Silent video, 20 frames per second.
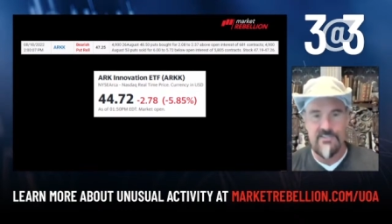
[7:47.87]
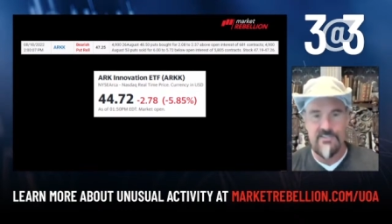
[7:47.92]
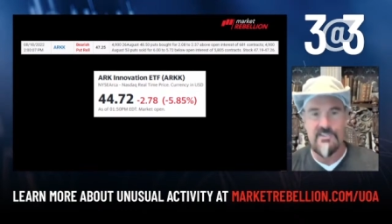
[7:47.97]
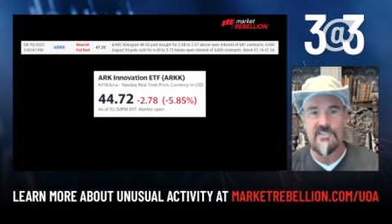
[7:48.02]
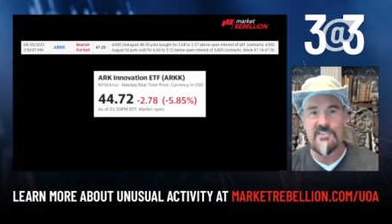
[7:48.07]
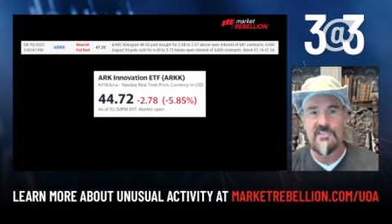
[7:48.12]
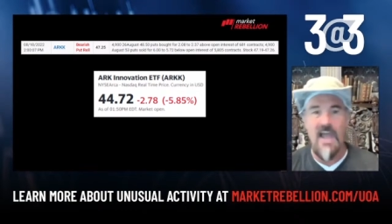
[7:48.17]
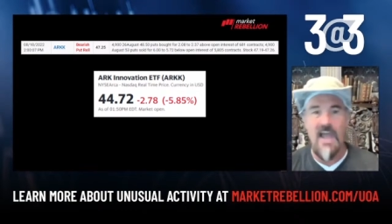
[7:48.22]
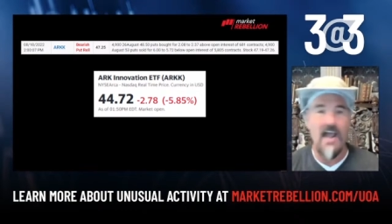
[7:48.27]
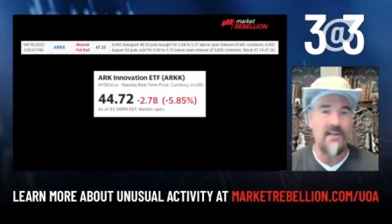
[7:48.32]

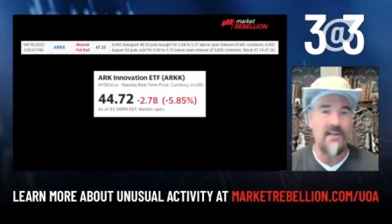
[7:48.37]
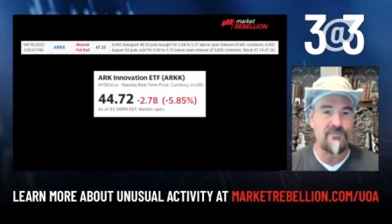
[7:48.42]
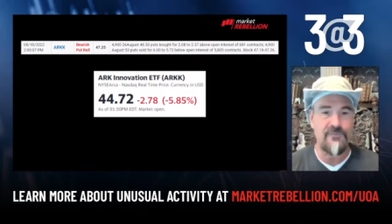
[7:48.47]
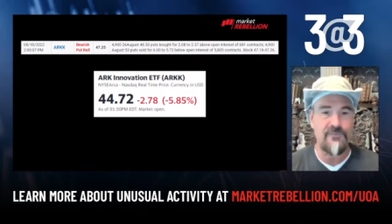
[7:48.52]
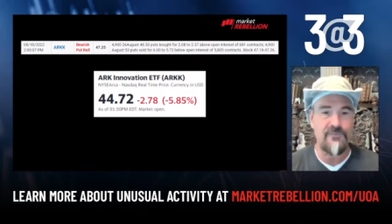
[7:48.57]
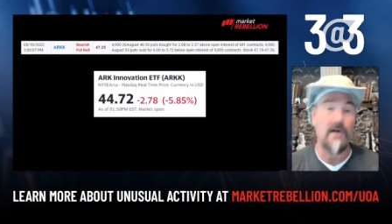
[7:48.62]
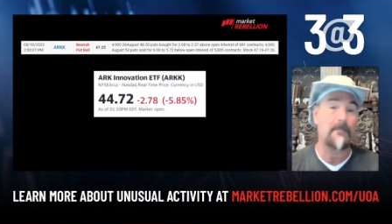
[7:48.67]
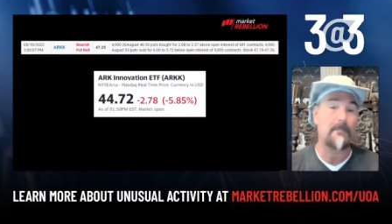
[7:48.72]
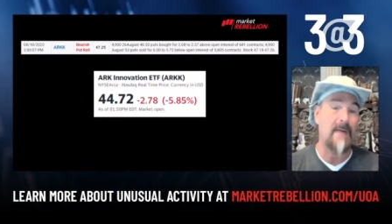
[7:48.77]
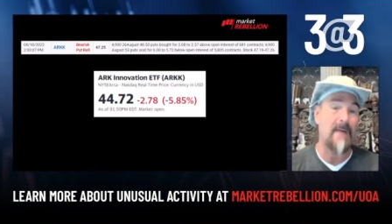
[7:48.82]
the stock
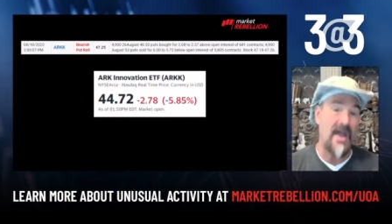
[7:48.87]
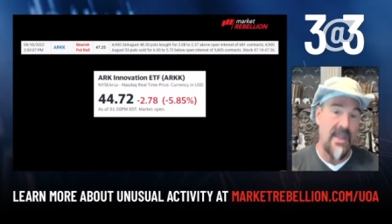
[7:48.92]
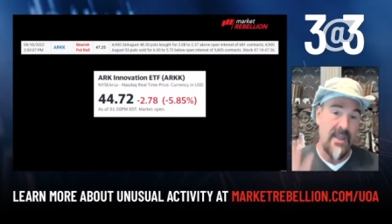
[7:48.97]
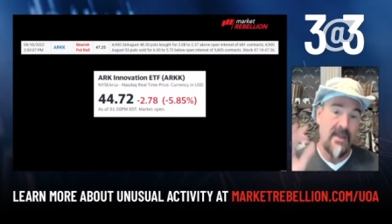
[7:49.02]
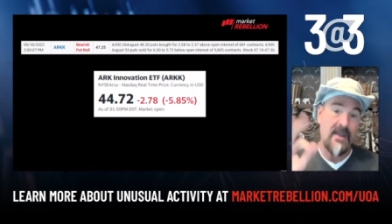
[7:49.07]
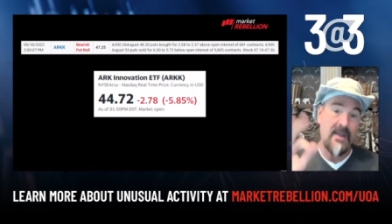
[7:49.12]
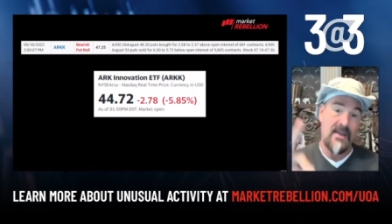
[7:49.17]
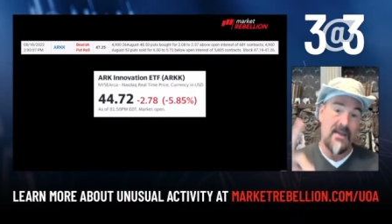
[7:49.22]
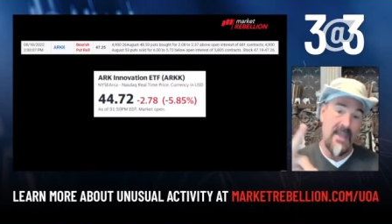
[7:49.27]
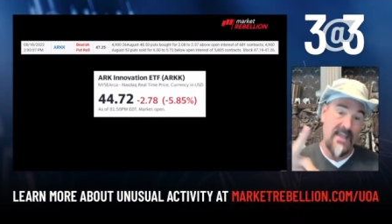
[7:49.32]
fell by,
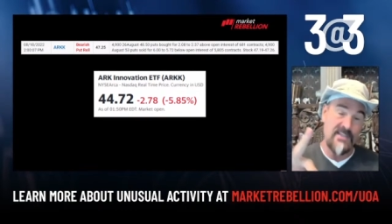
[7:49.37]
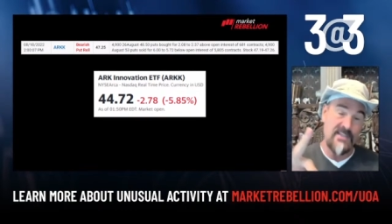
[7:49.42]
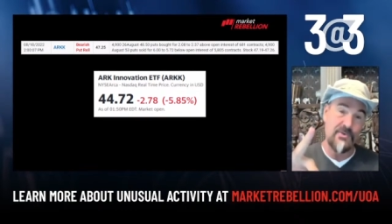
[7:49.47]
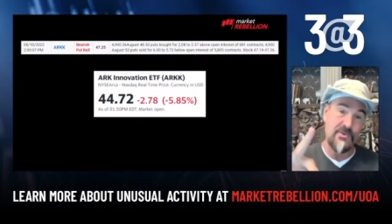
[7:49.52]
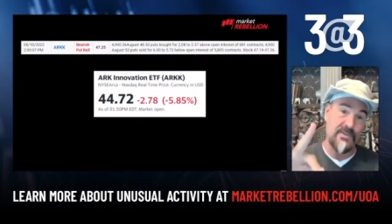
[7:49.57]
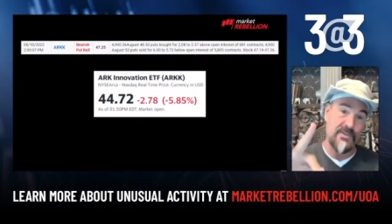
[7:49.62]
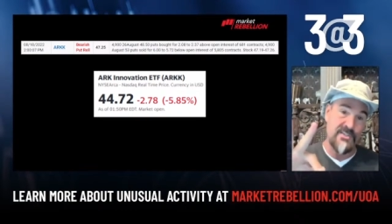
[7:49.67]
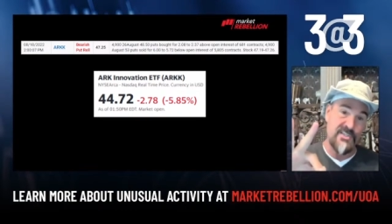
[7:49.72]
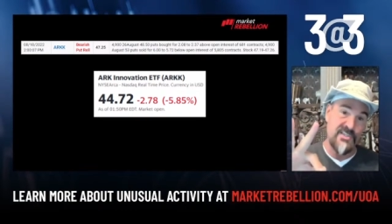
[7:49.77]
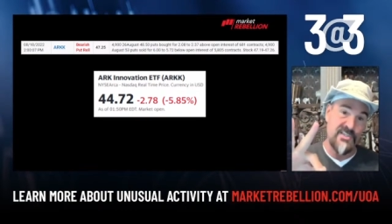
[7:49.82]
as you
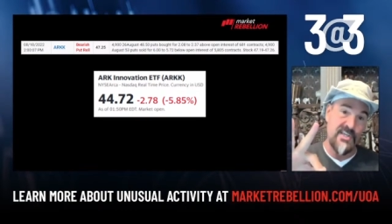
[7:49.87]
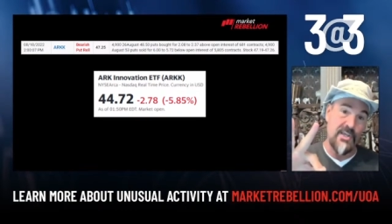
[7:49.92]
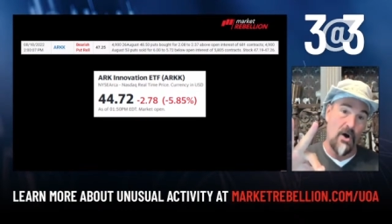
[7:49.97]
can see,